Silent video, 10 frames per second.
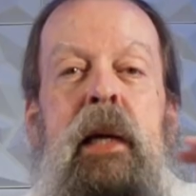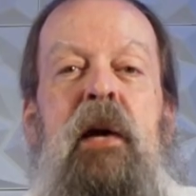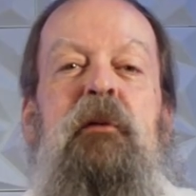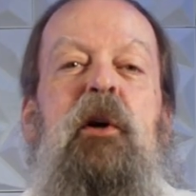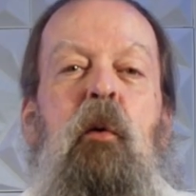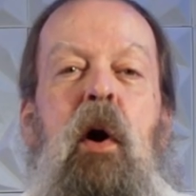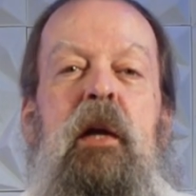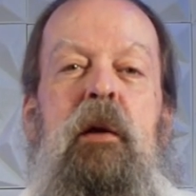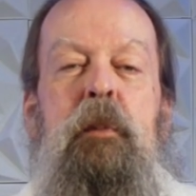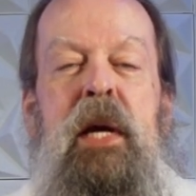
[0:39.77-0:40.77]
If you're one
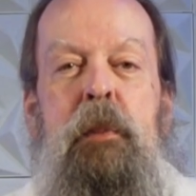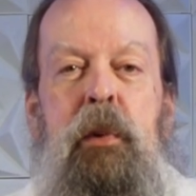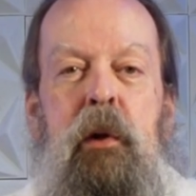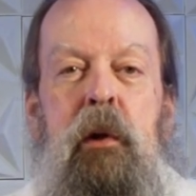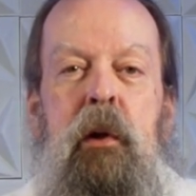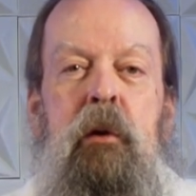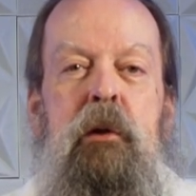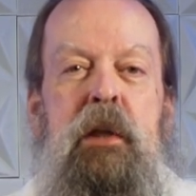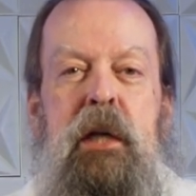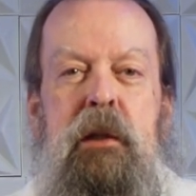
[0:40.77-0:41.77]
of the people who
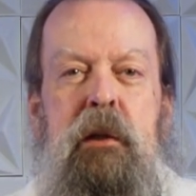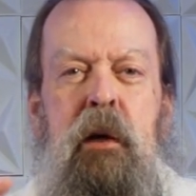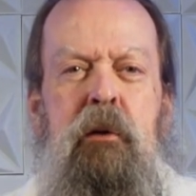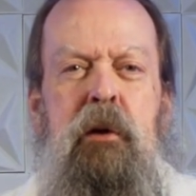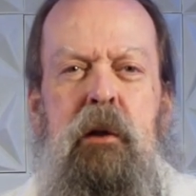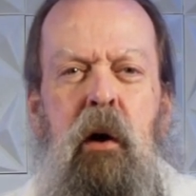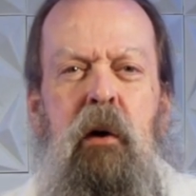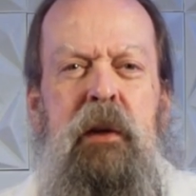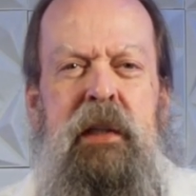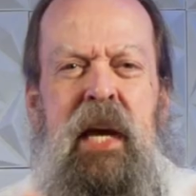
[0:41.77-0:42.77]
just used
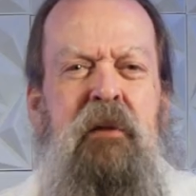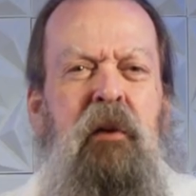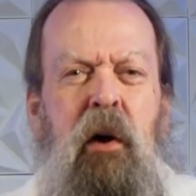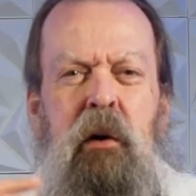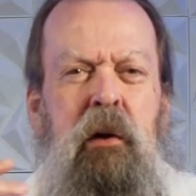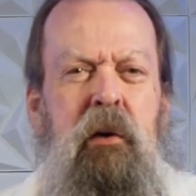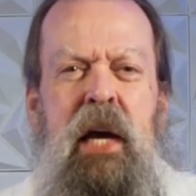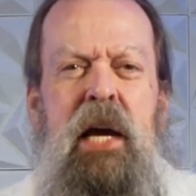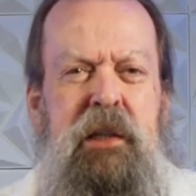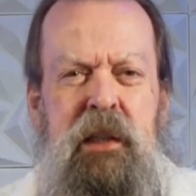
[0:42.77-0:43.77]
all the default
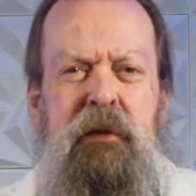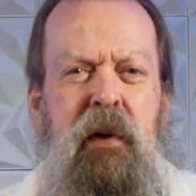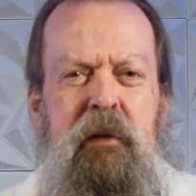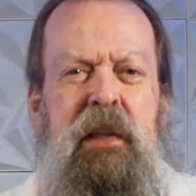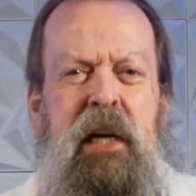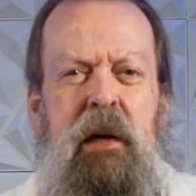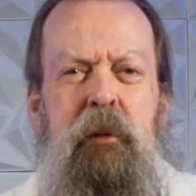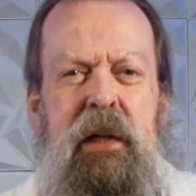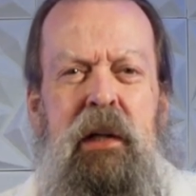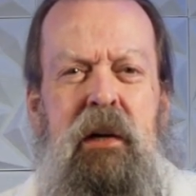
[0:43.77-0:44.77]
locations for everything in
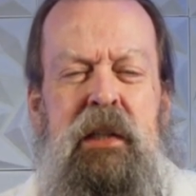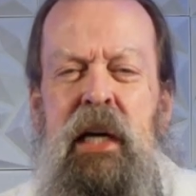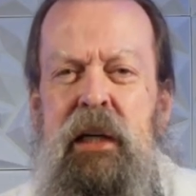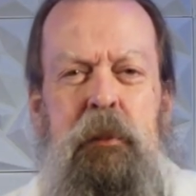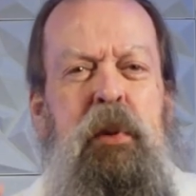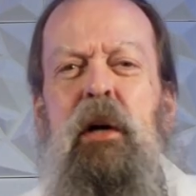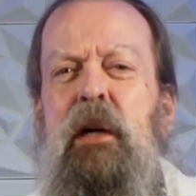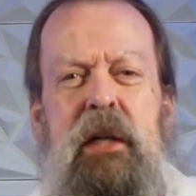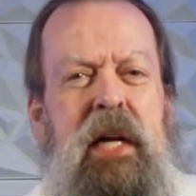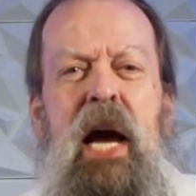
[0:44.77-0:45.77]
Windows, like you put all
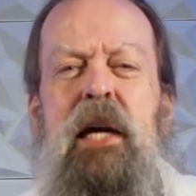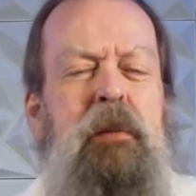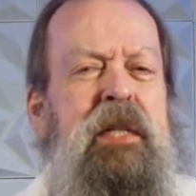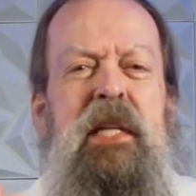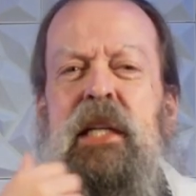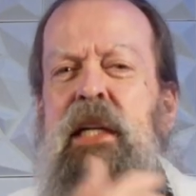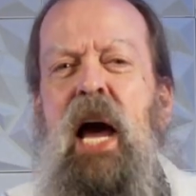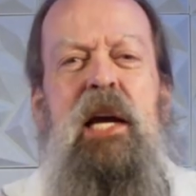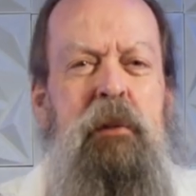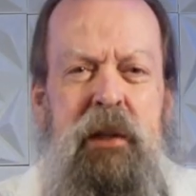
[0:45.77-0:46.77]
your documents in the
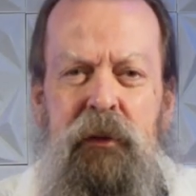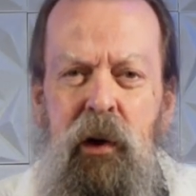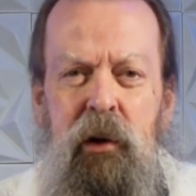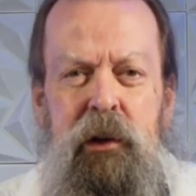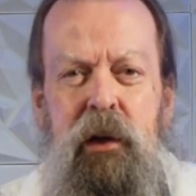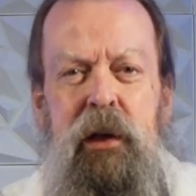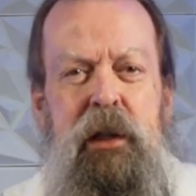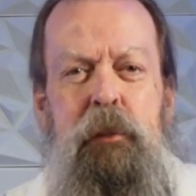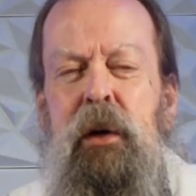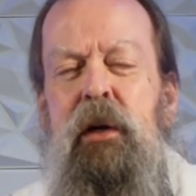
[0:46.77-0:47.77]
documents folder and
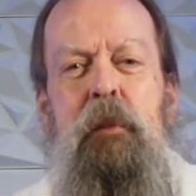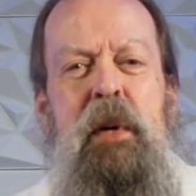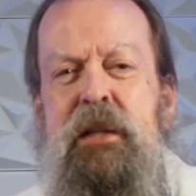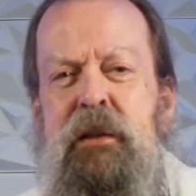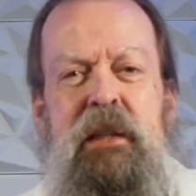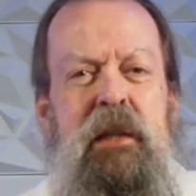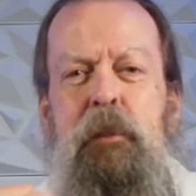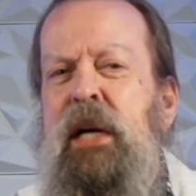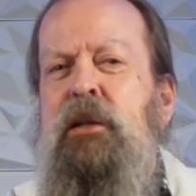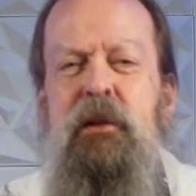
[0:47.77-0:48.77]
you put all your pictures in the
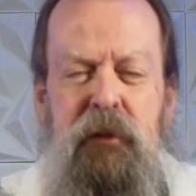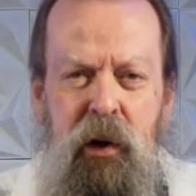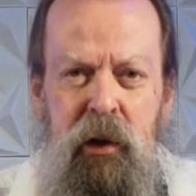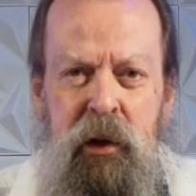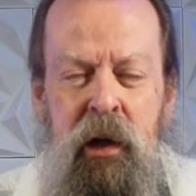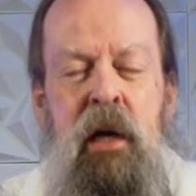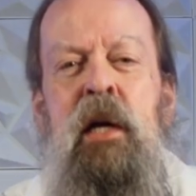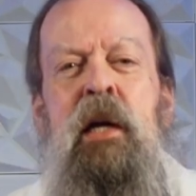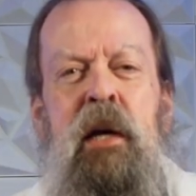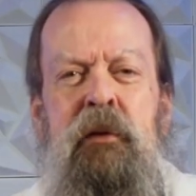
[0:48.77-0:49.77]
pictures folder,
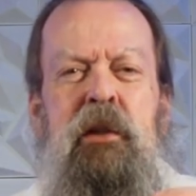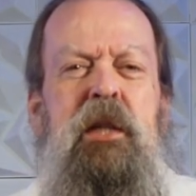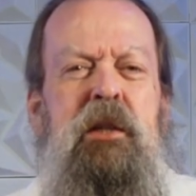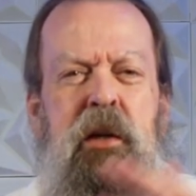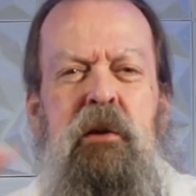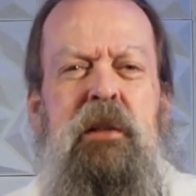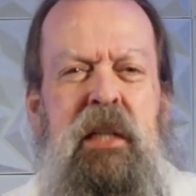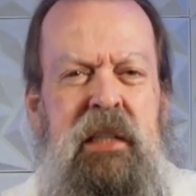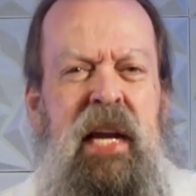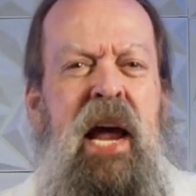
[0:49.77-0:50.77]
if you just use the
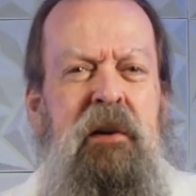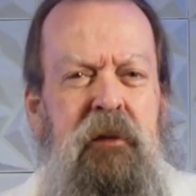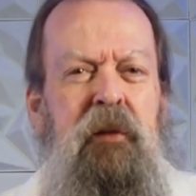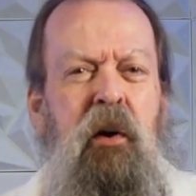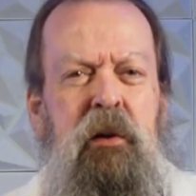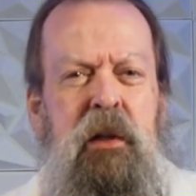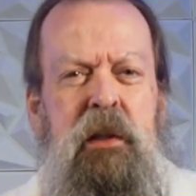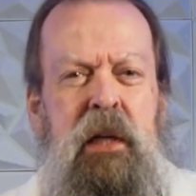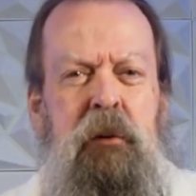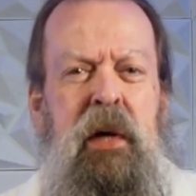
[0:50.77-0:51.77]
standard
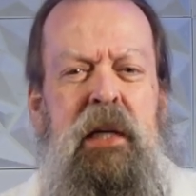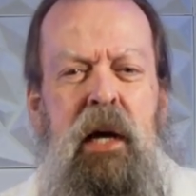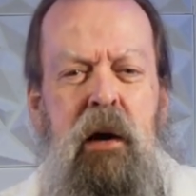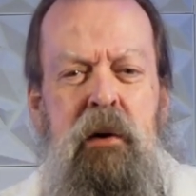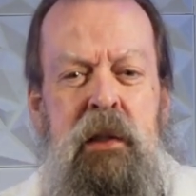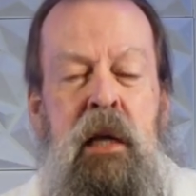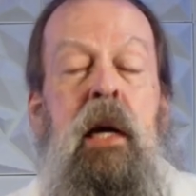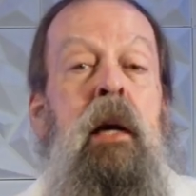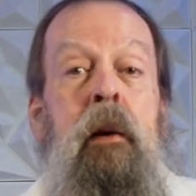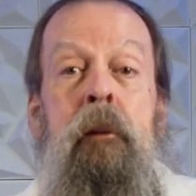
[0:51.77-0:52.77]
folders in Windows,
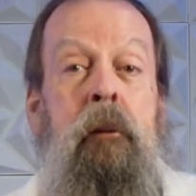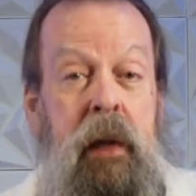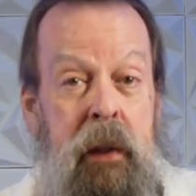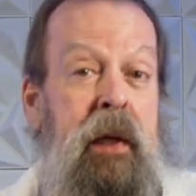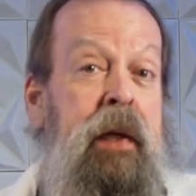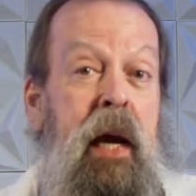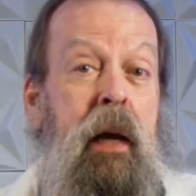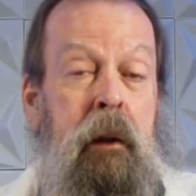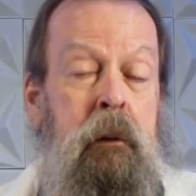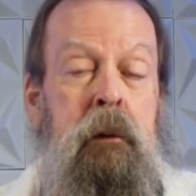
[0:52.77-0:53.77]
well, then
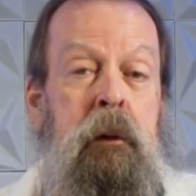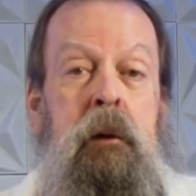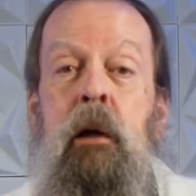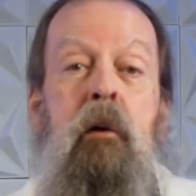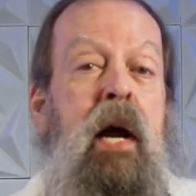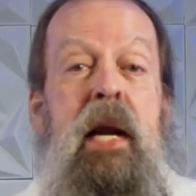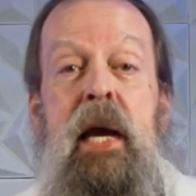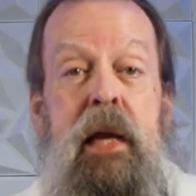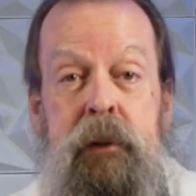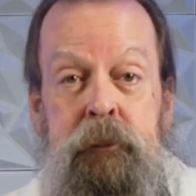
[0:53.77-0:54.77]
yeah, go right
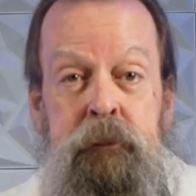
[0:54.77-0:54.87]
ahead